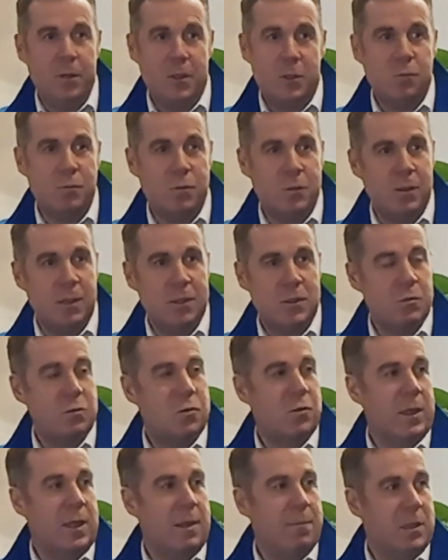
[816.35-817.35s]
This
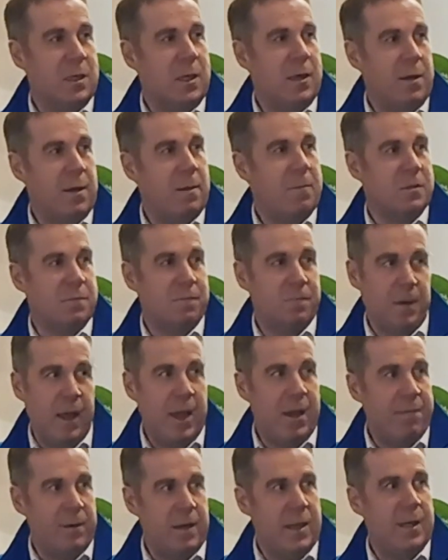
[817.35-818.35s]
was tricky material. It was
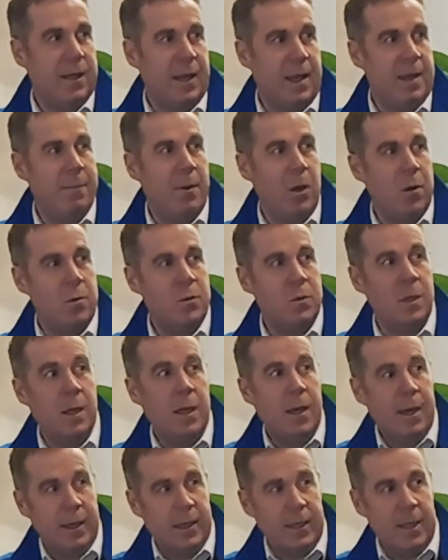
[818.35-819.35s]
heavily clay
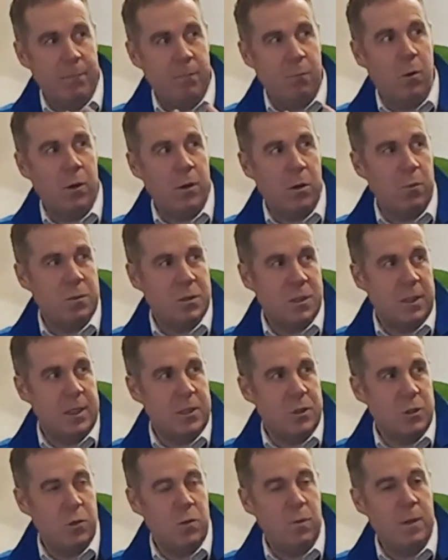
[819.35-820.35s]
bound, and again, water was
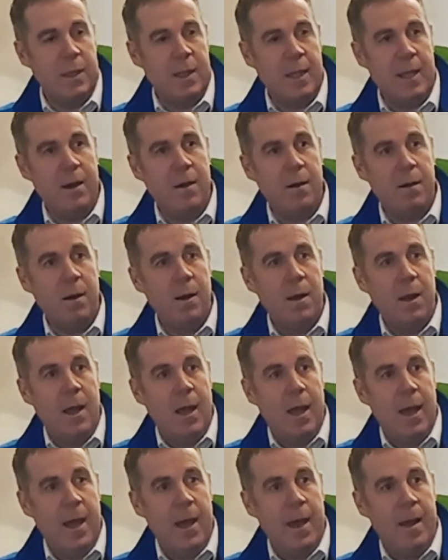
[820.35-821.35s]
an issue in there.
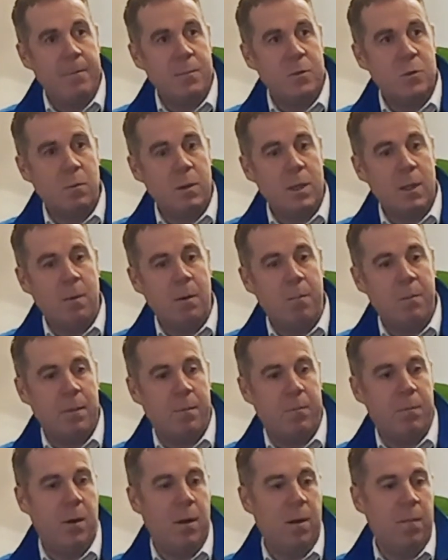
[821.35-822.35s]
And so we come
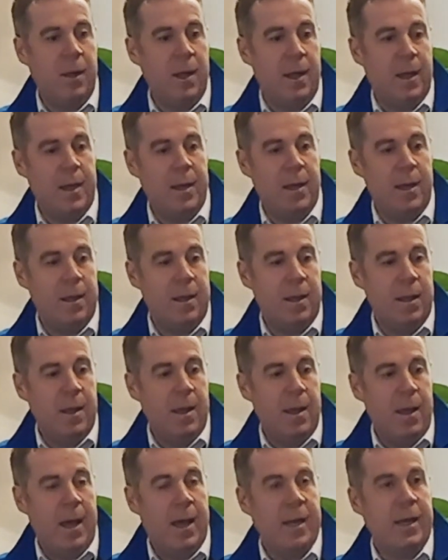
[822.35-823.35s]
up with
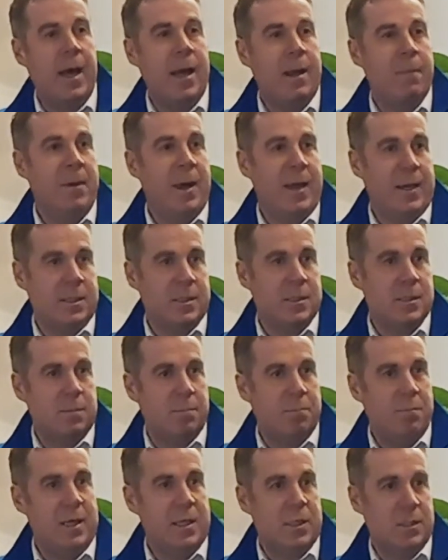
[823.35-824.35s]
an
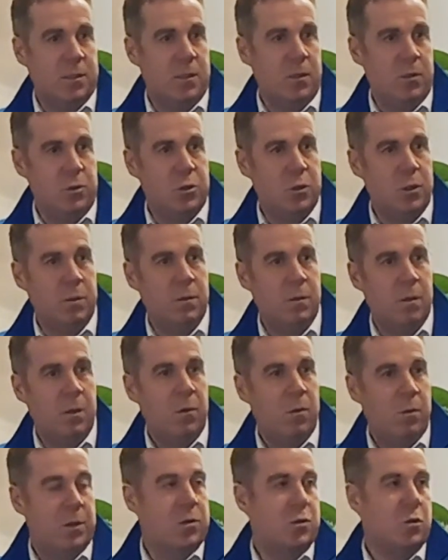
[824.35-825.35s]
Agmax based solution
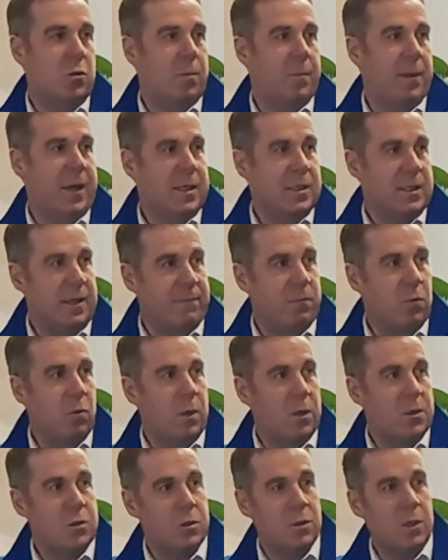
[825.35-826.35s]
with a dual pass Evo
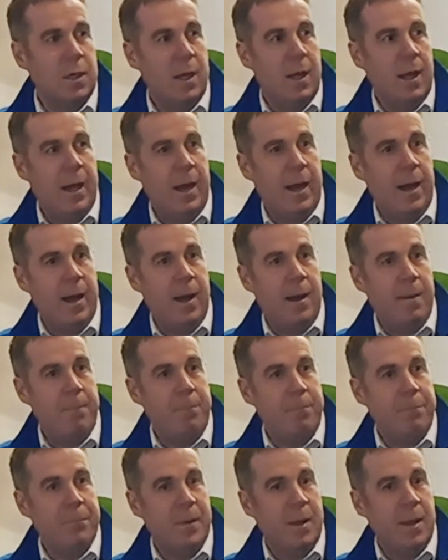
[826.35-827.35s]
wash,
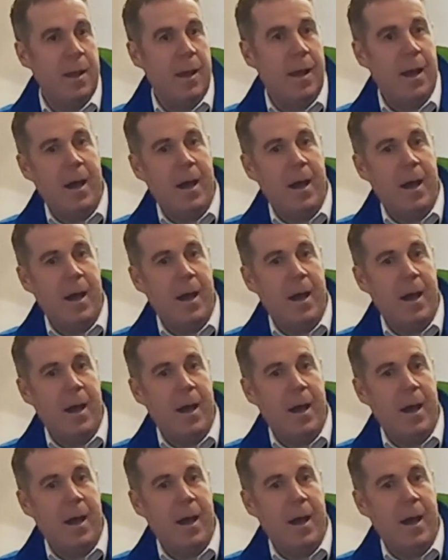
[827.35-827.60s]
and